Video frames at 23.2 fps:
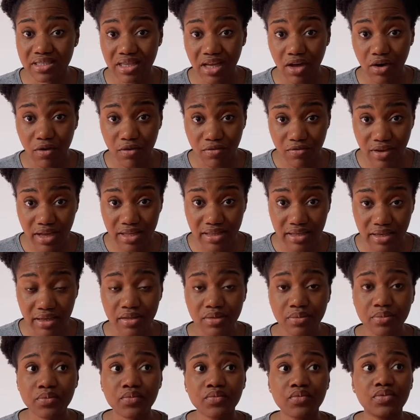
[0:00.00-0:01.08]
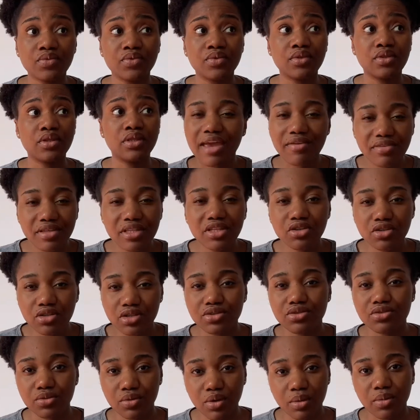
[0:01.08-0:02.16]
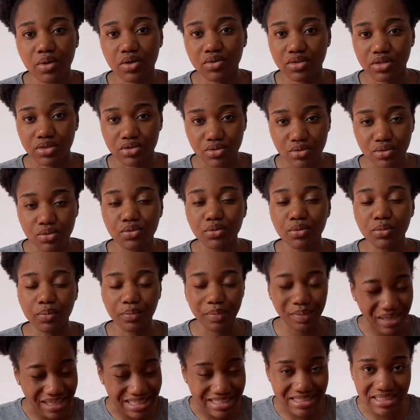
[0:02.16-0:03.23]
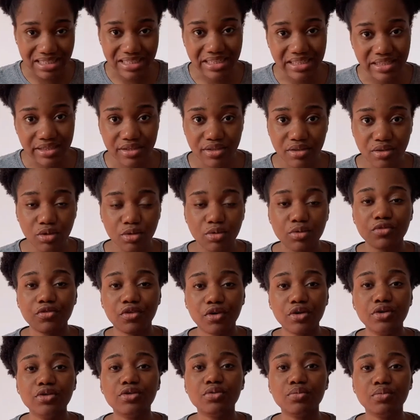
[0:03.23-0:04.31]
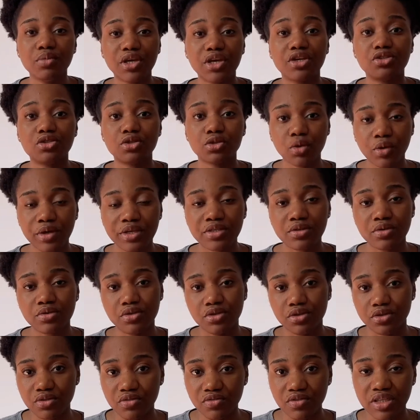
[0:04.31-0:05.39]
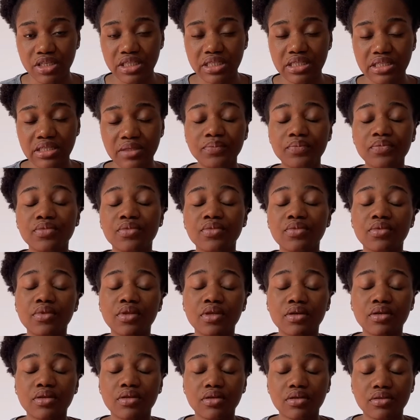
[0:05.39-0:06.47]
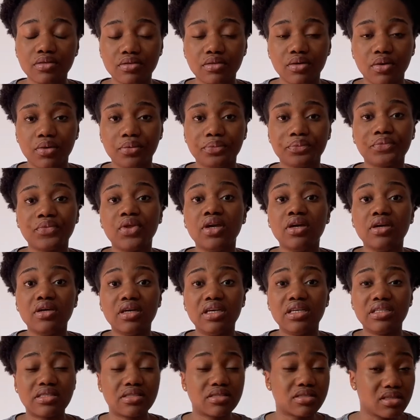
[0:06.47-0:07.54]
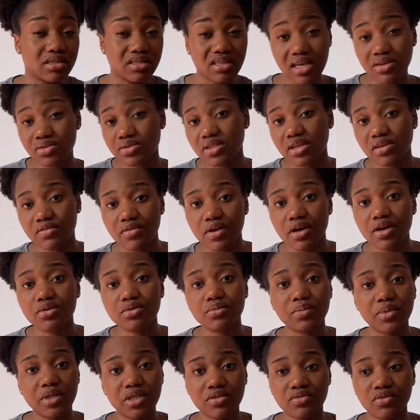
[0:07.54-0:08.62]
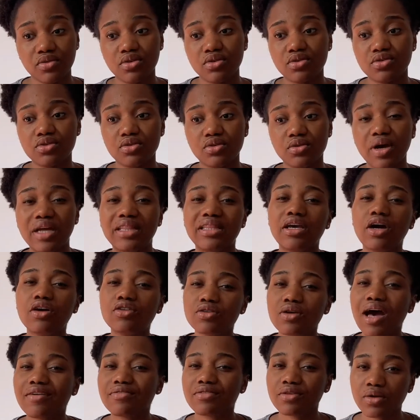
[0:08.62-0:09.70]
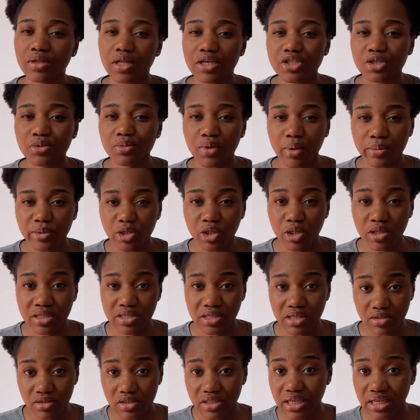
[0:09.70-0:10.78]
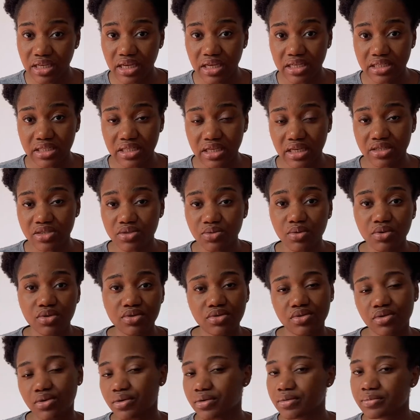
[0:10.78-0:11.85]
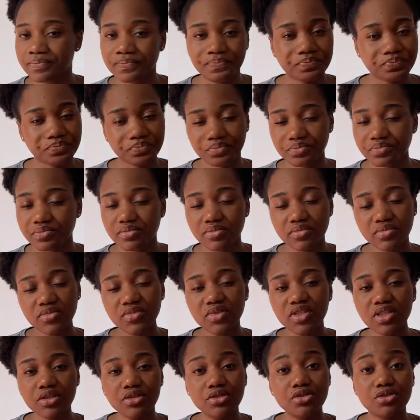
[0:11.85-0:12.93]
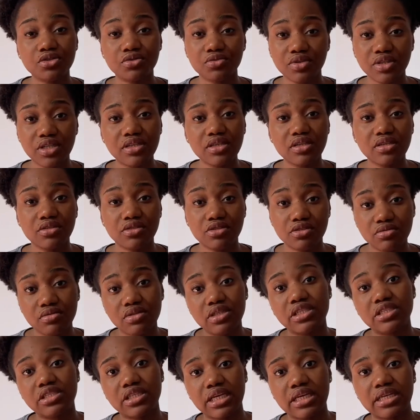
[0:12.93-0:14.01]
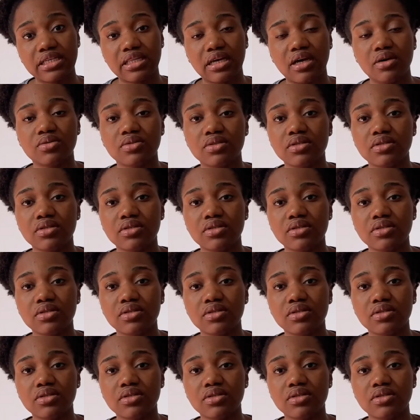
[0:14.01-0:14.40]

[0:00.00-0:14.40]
are offered in, everything you need to know about the school, basically, for you to make a choice on the university. So it's actually a very good place for you to go. And they also have scholarship options on the AAD as well, so you should really check it out.